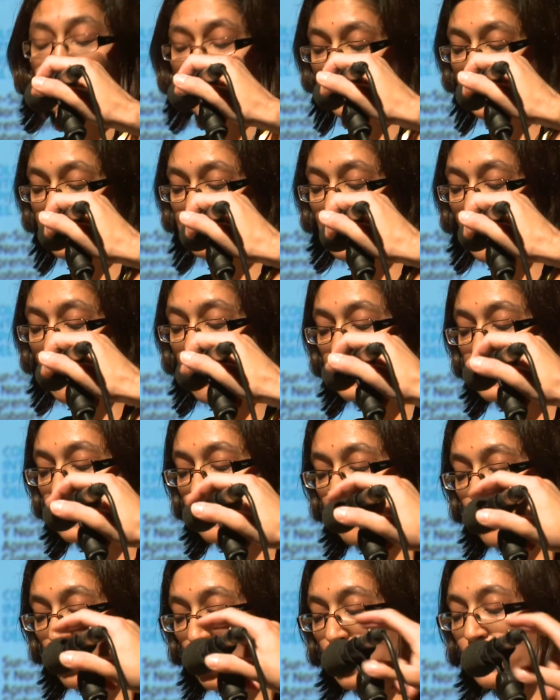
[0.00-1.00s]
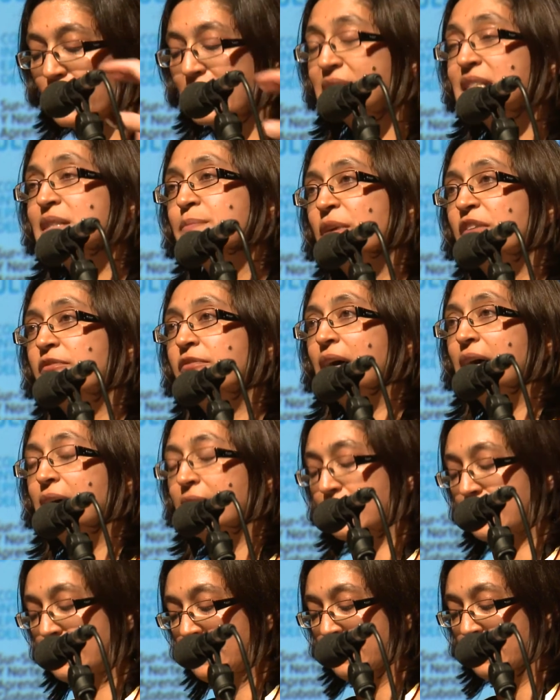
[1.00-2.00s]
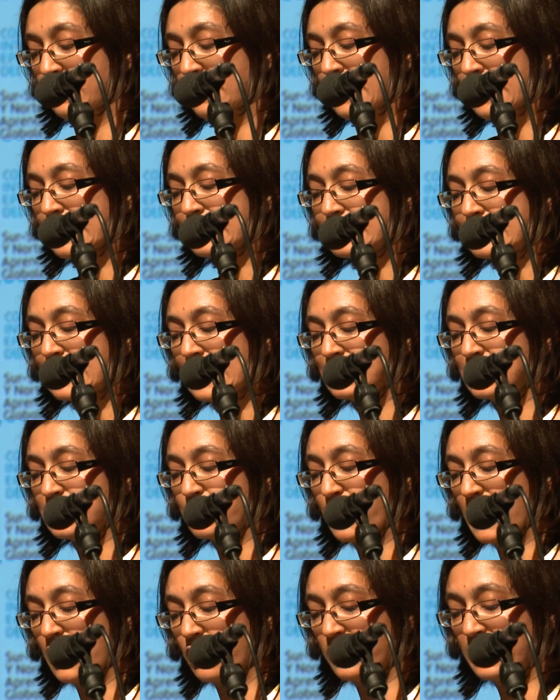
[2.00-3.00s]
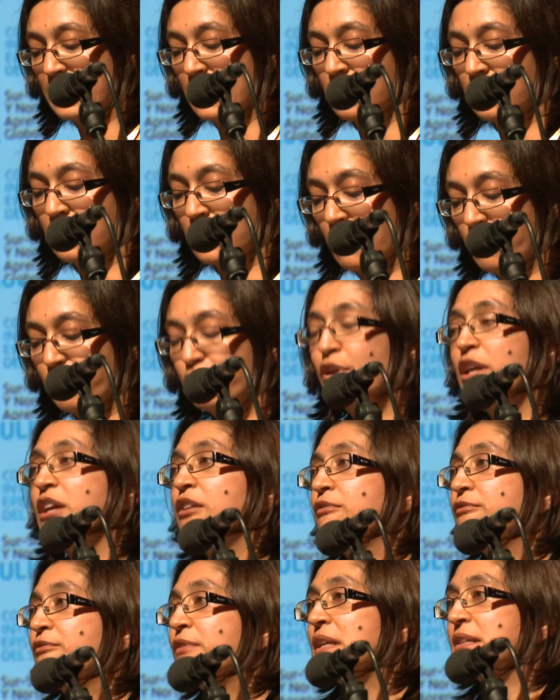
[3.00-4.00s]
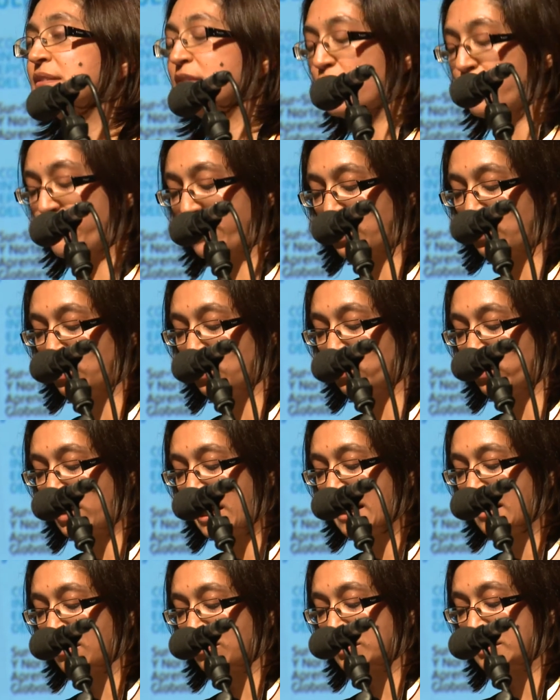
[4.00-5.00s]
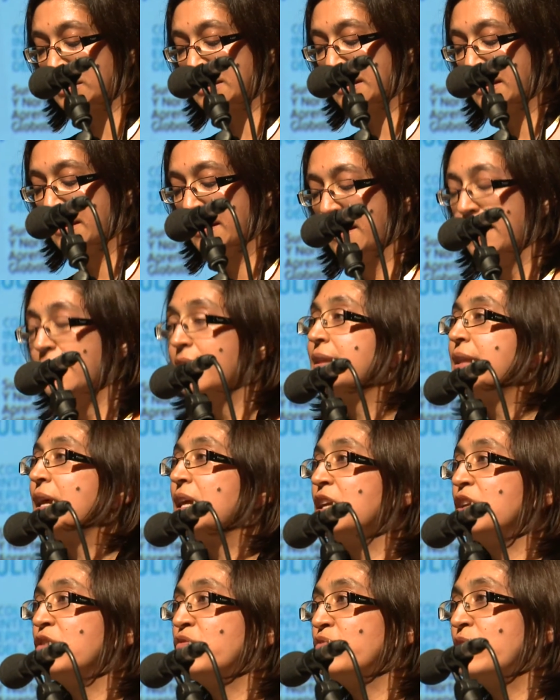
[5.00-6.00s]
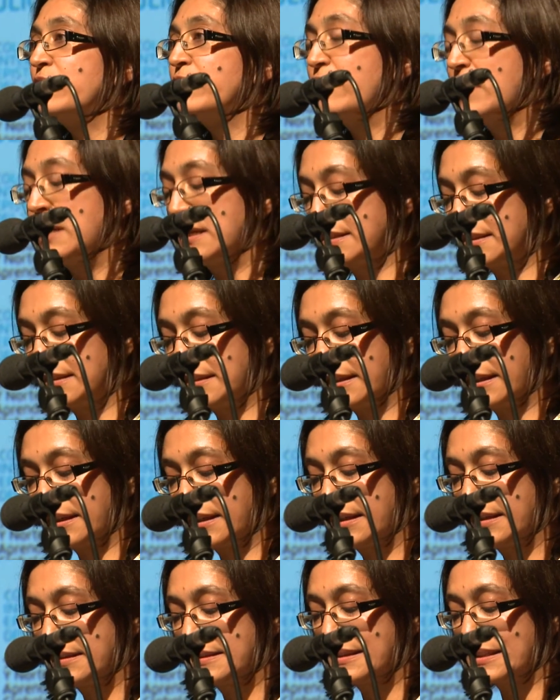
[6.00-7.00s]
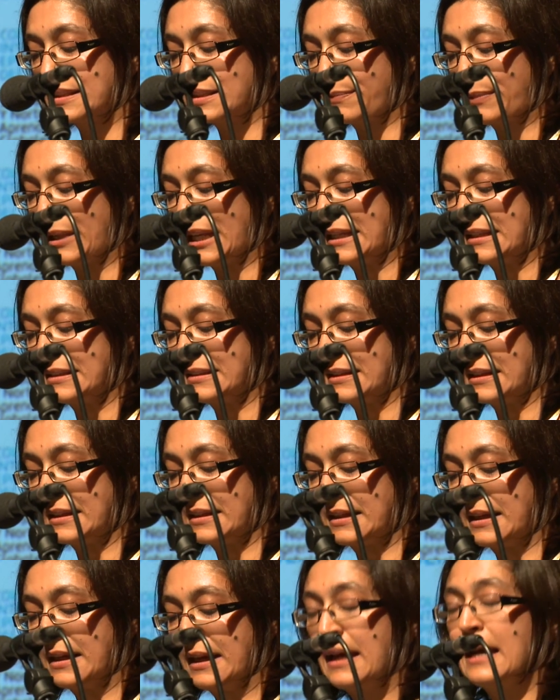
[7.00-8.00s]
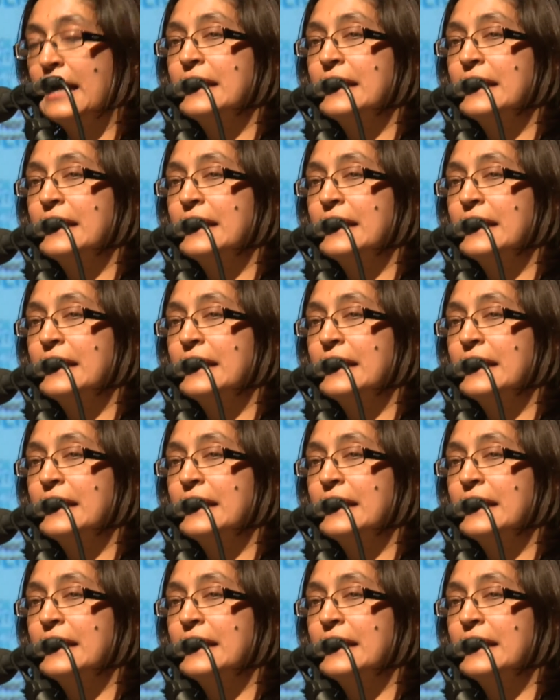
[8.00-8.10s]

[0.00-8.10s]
The task following Spivak is less about the uncovering of philosophical ground than in reversing, displacing,